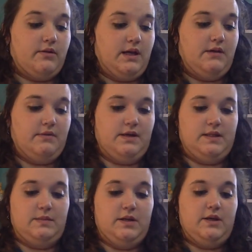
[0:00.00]

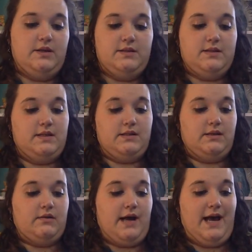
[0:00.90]
anyways because his
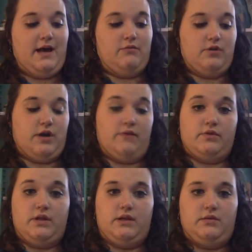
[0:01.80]
little hat will cover
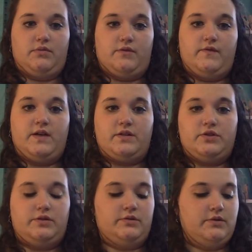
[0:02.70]
the
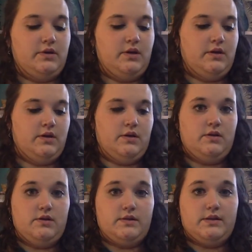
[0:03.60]
imperfection.
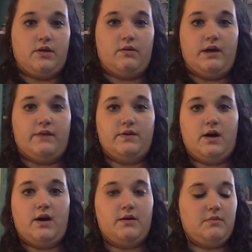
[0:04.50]
So I've
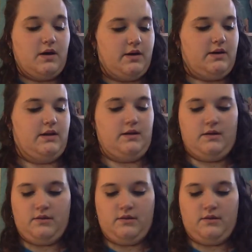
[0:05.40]
got my